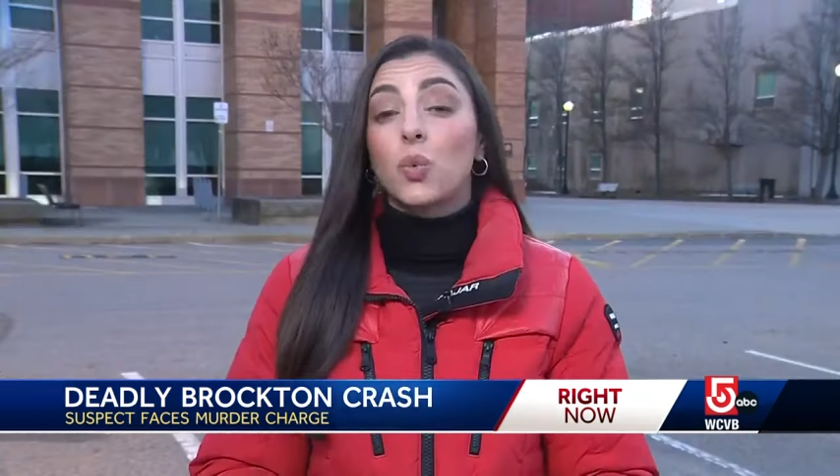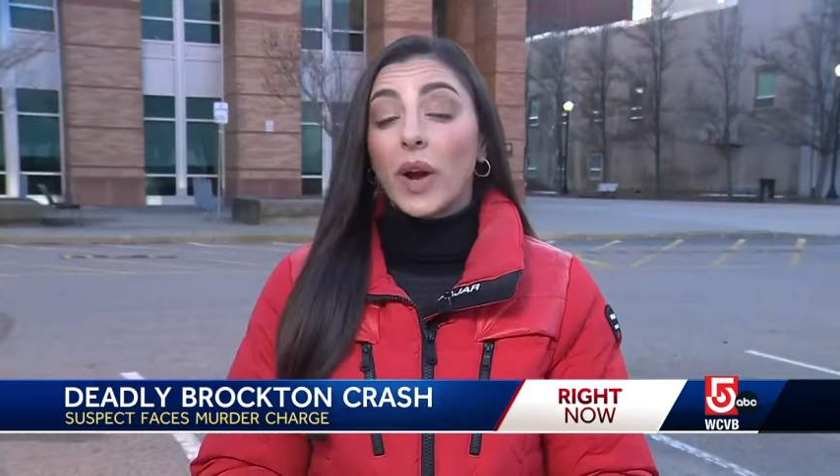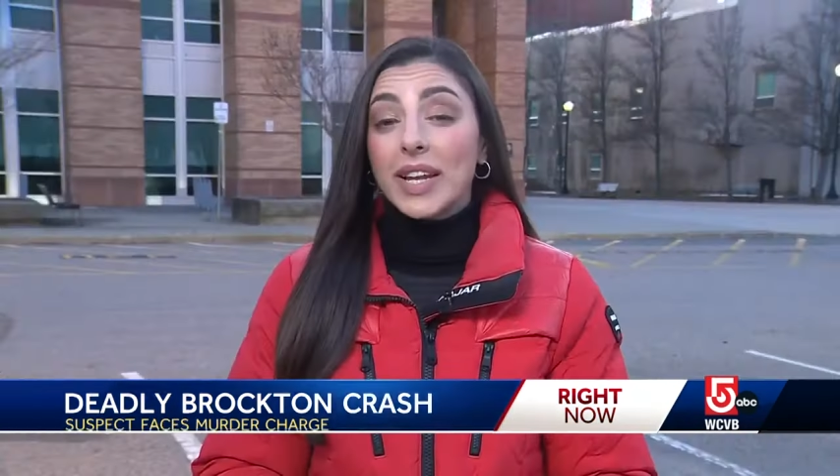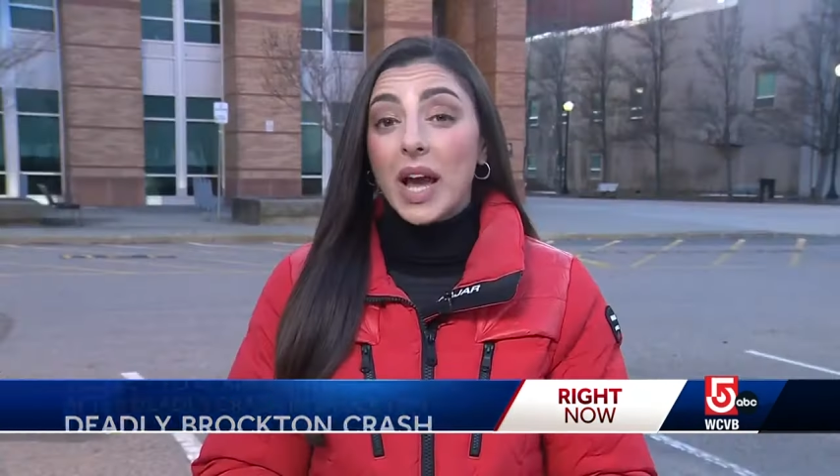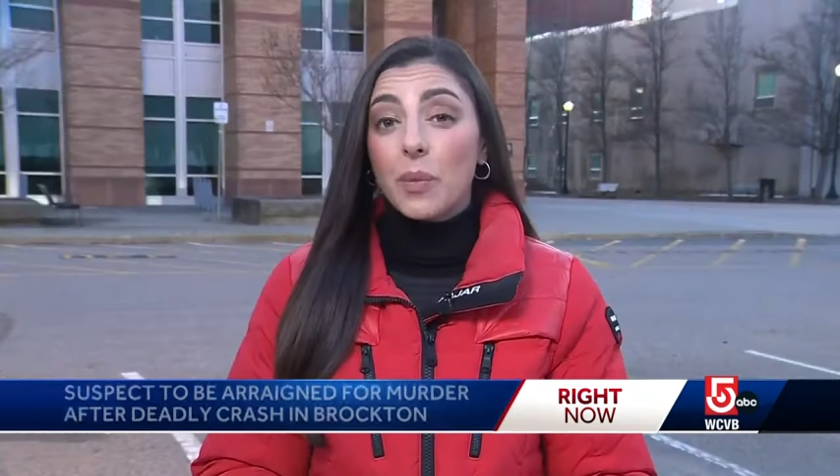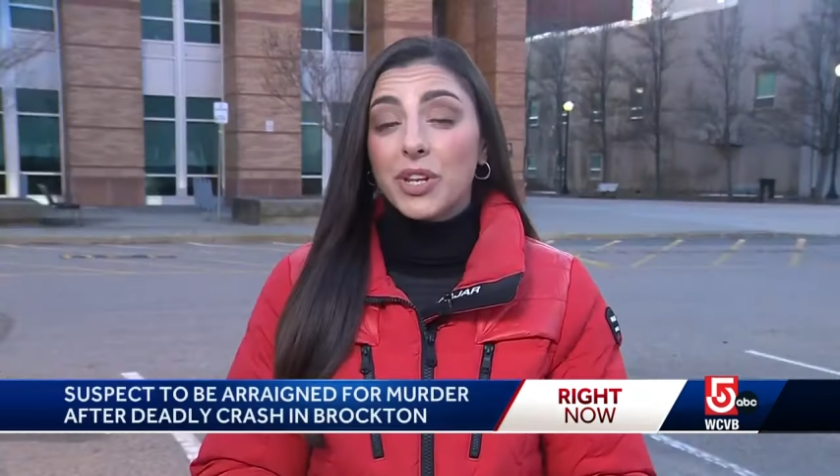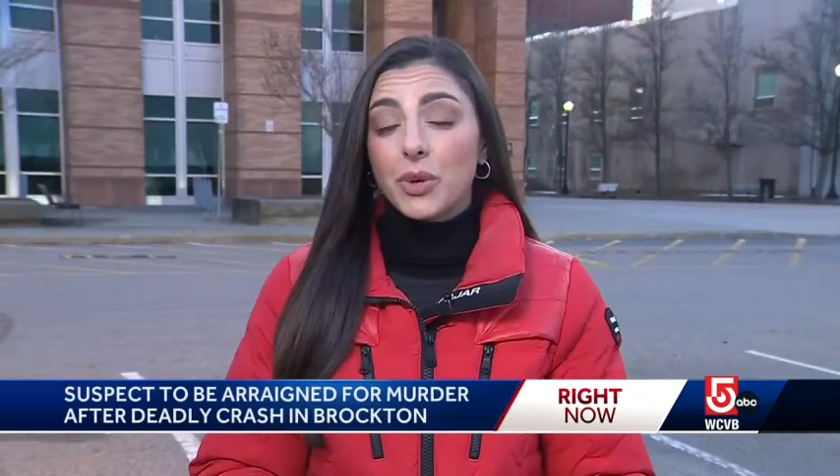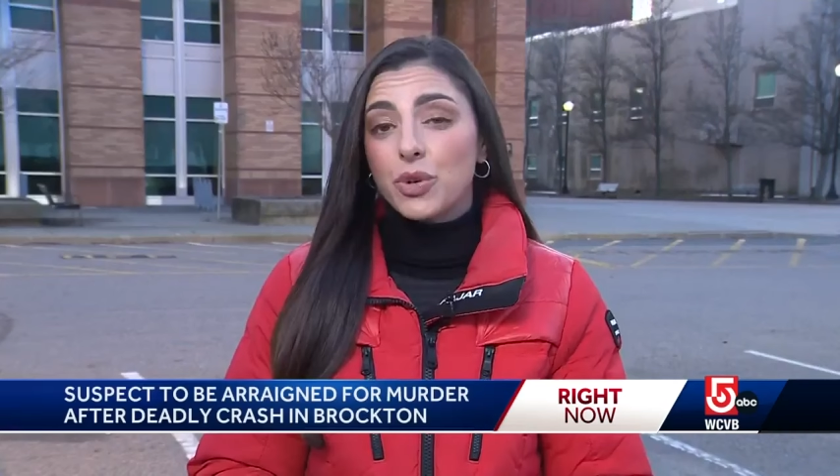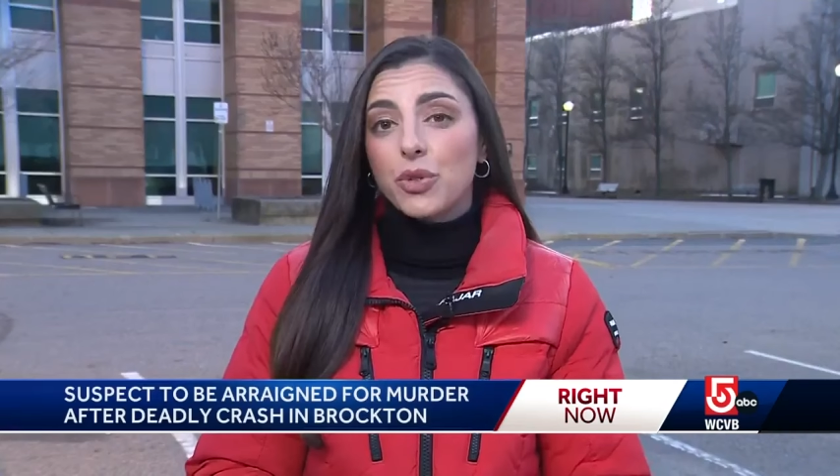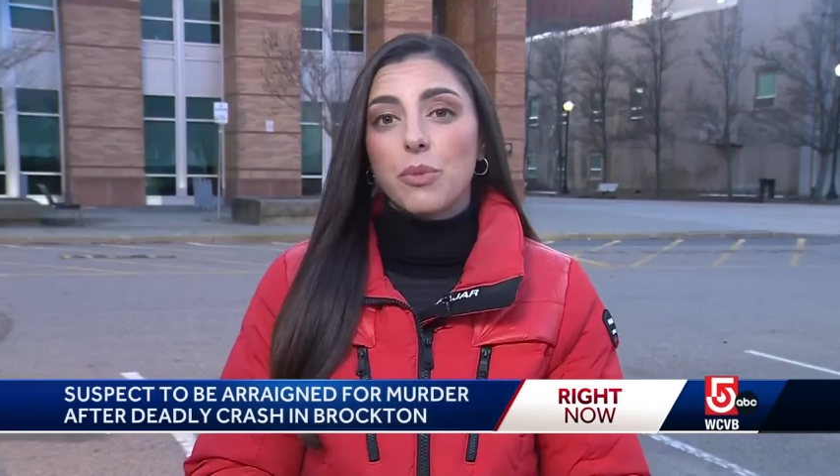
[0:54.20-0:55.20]
Right now, we
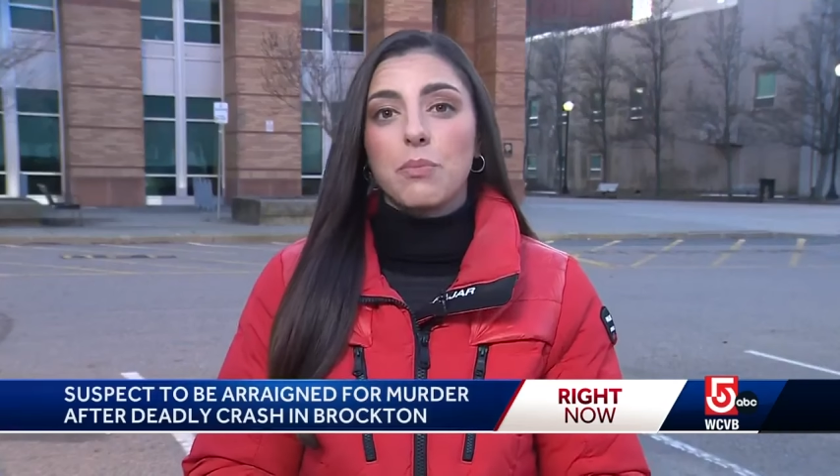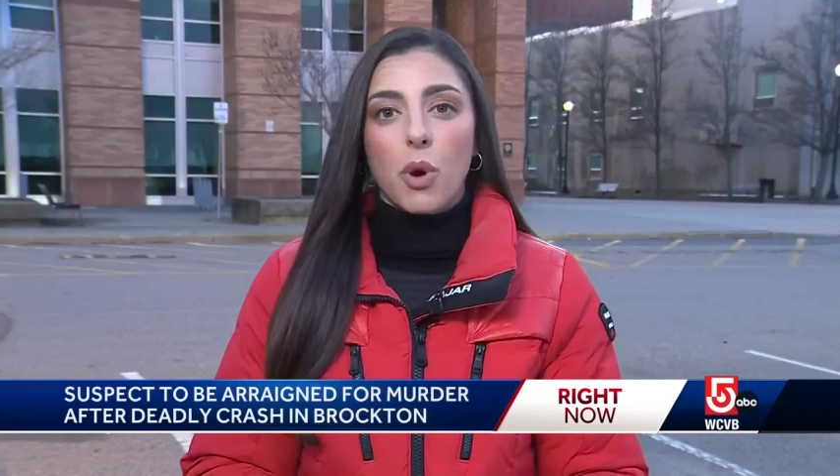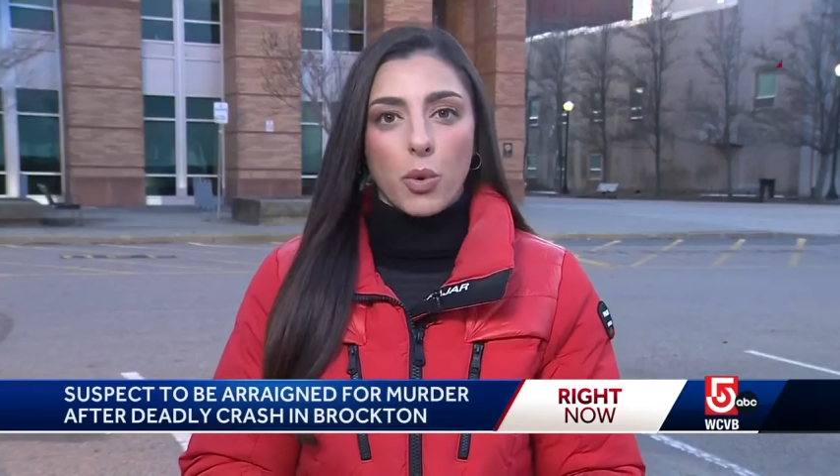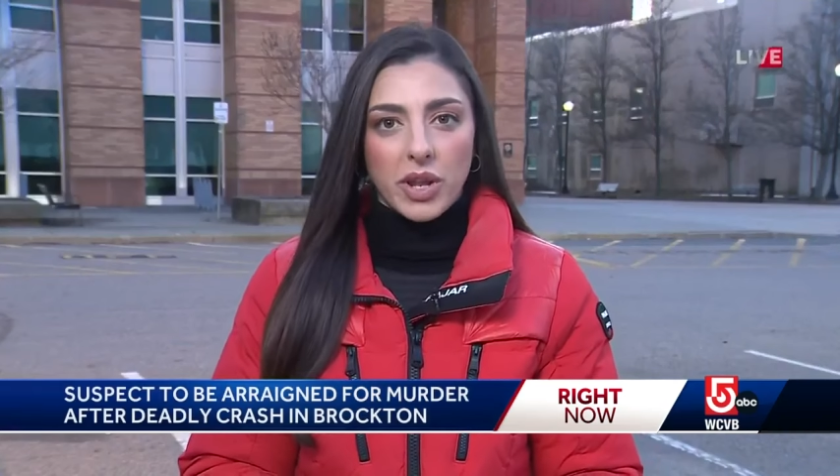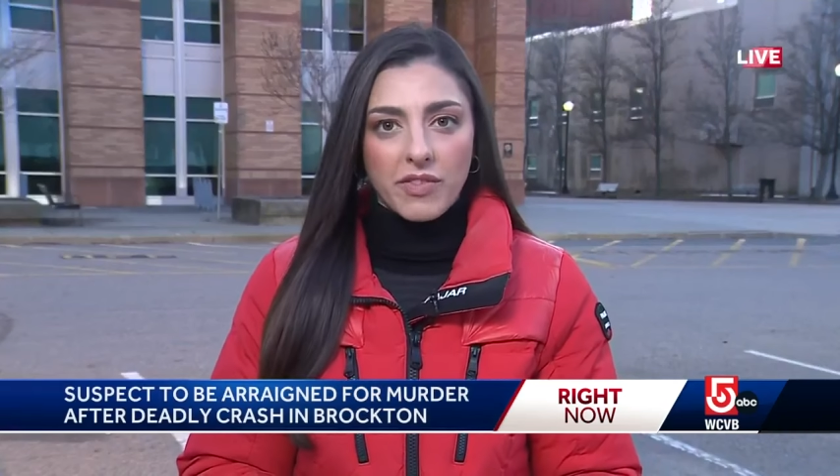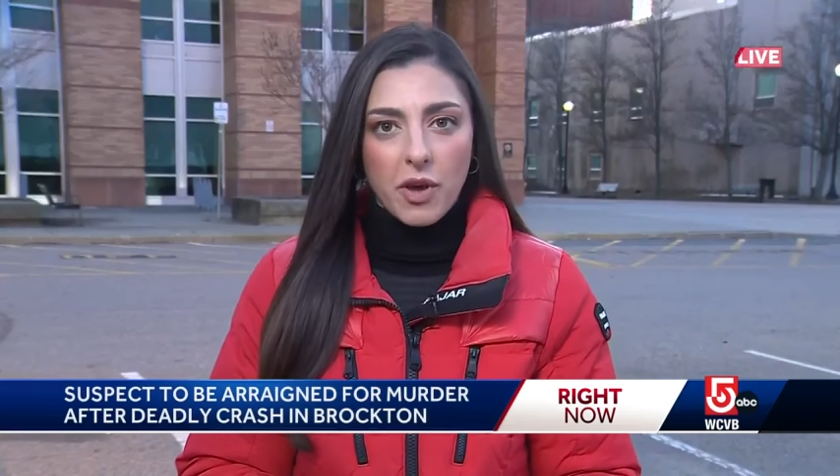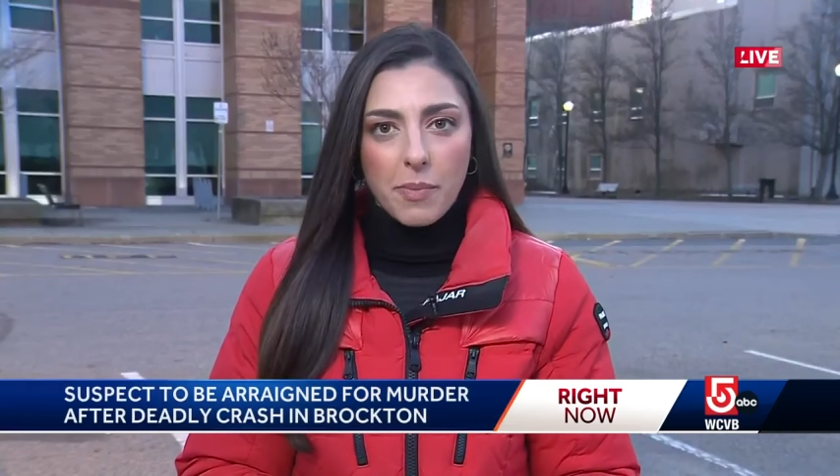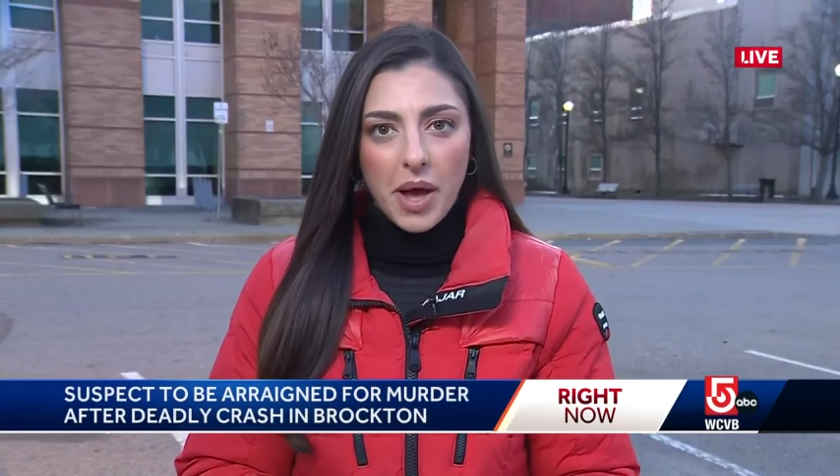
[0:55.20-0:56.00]
don't know the motive